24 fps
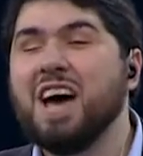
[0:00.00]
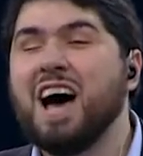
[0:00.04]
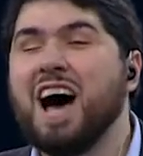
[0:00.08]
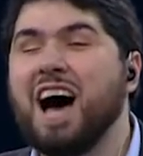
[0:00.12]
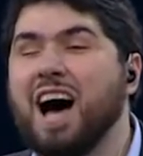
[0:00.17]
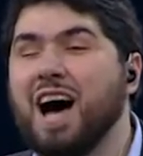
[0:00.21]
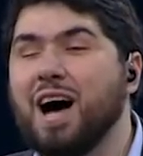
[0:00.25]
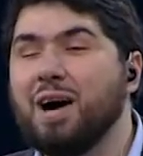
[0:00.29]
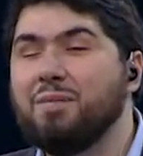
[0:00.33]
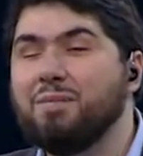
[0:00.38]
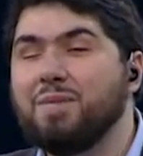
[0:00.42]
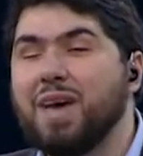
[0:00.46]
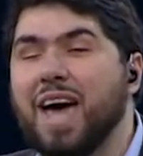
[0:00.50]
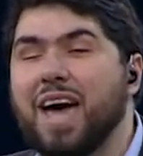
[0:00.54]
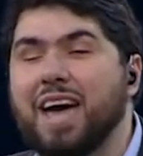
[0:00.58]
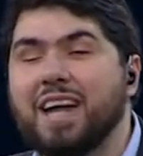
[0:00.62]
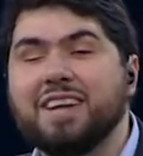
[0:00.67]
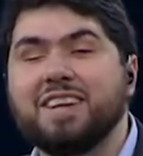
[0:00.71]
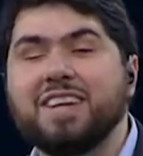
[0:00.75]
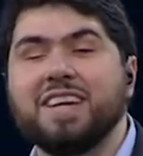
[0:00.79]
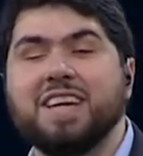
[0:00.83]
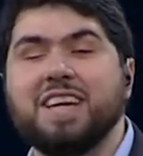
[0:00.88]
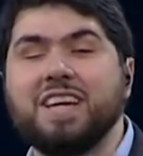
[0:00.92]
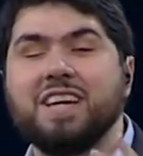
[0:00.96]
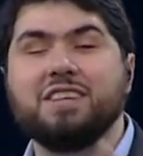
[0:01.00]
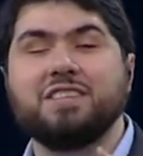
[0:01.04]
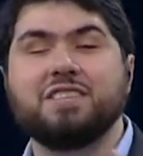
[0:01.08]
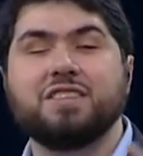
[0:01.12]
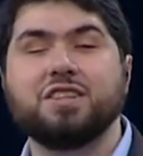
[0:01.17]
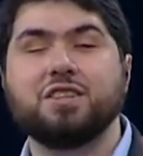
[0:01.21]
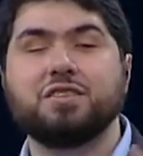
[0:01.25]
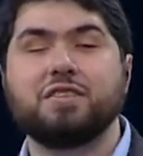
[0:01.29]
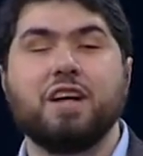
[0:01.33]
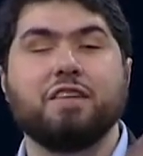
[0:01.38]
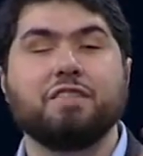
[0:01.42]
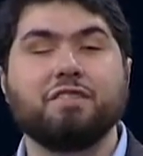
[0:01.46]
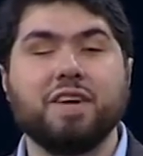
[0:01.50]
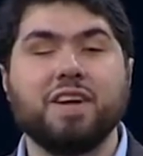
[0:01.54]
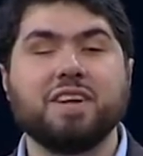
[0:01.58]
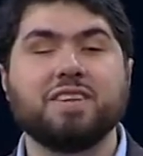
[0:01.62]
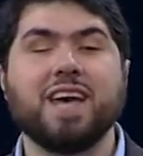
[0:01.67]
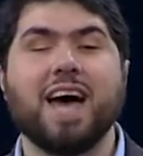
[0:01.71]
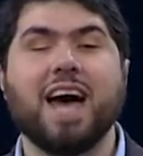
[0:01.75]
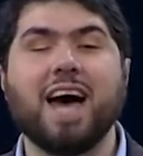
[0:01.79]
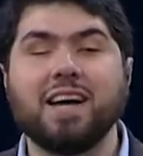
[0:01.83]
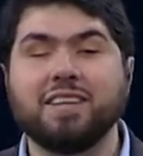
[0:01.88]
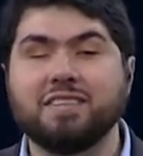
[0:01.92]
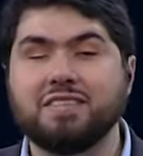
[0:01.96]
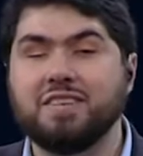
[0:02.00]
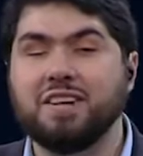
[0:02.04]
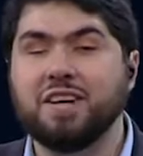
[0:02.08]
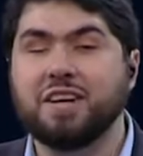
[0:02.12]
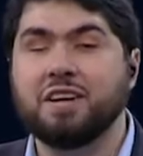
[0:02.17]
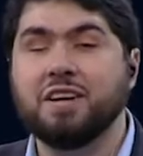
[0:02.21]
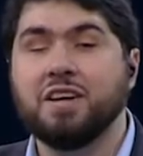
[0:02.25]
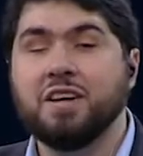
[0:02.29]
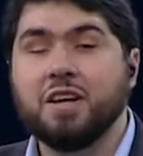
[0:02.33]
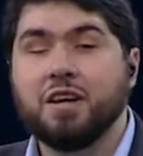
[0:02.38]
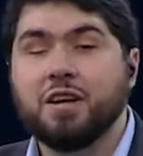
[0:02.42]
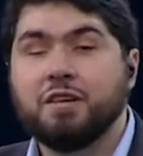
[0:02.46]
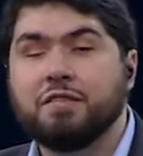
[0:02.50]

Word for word: And he's just a fantastic,